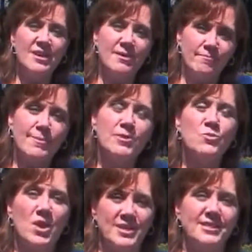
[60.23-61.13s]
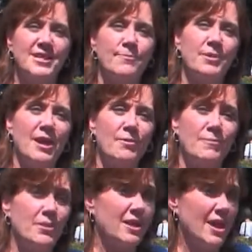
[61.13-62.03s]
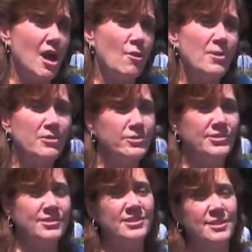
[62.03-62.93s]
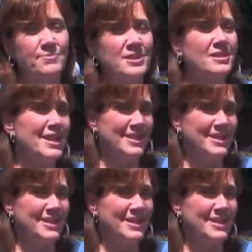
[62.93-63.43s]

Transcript: Maybe you want to step it up a bit. How about using something like